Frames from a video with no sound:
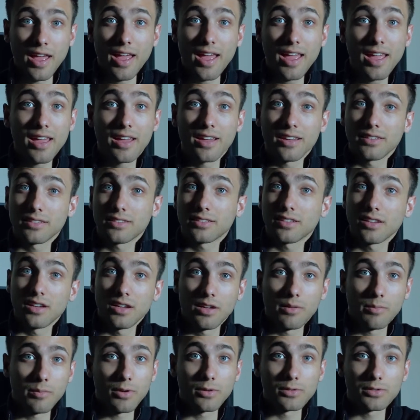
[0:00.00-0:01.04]
and
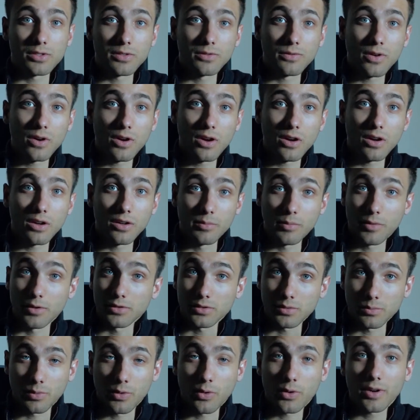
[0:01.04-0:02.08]
most of all and
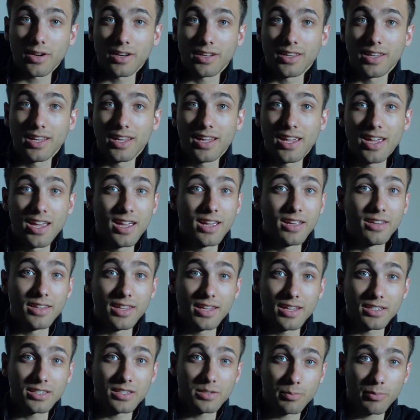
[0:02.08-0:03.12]
most importantly,
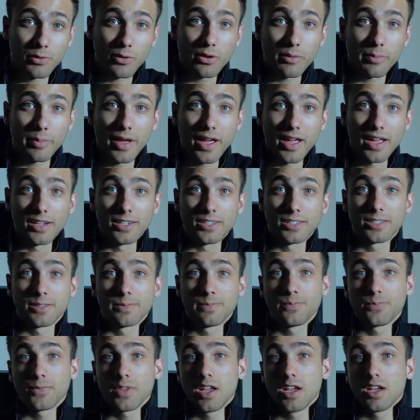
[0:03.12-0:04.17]
the explore page.
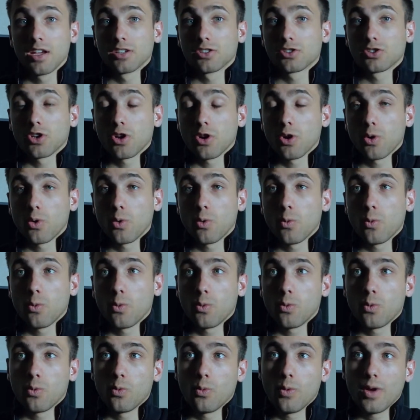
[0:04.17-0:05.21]
So
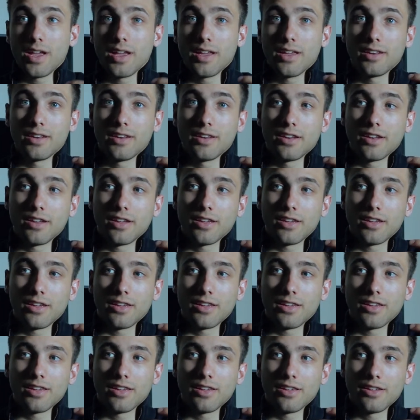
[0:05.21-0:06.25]
when
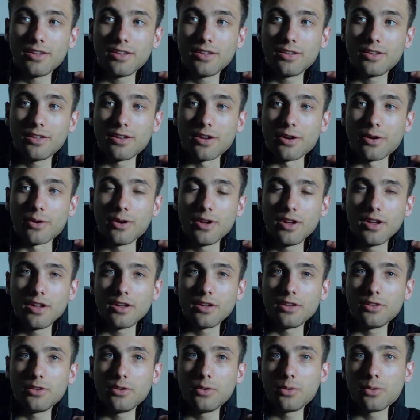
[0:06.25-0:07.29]

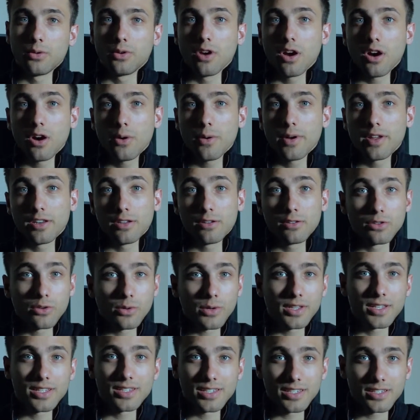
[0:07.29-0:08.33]
you go and you
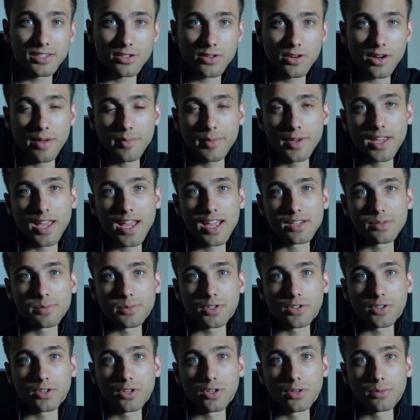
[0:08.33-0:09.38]
join these Instagram
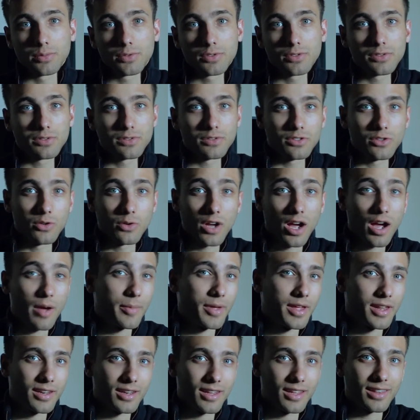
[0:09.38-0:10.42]
engagement groups, you
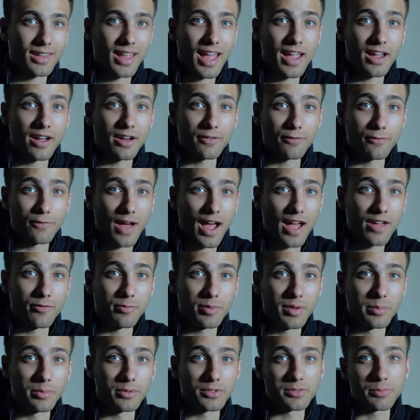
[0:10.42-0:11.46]
comment and like on
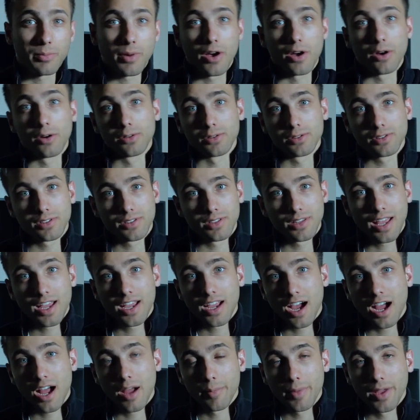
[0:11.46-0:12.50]
5 people's posts, they
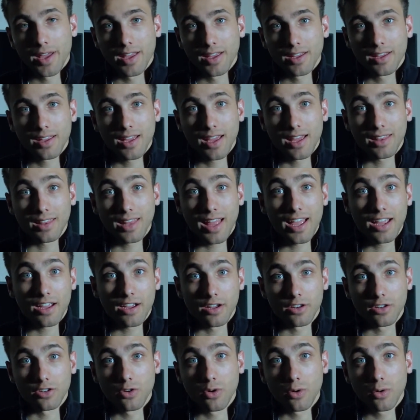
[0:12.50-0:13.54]
comment and like
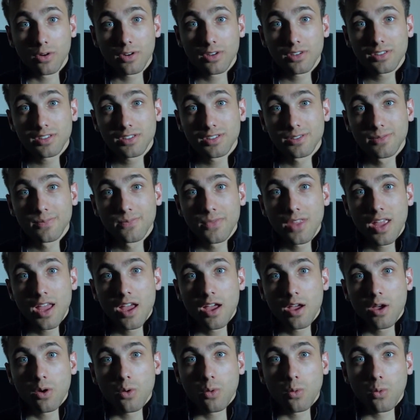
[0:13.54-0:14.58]
on yours,
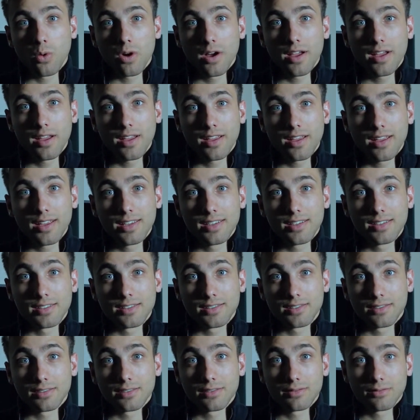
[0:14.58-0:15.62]
what
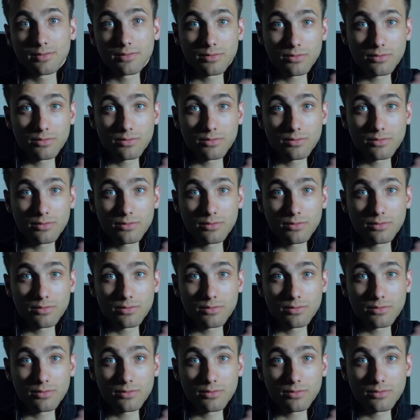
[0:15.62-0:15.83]
is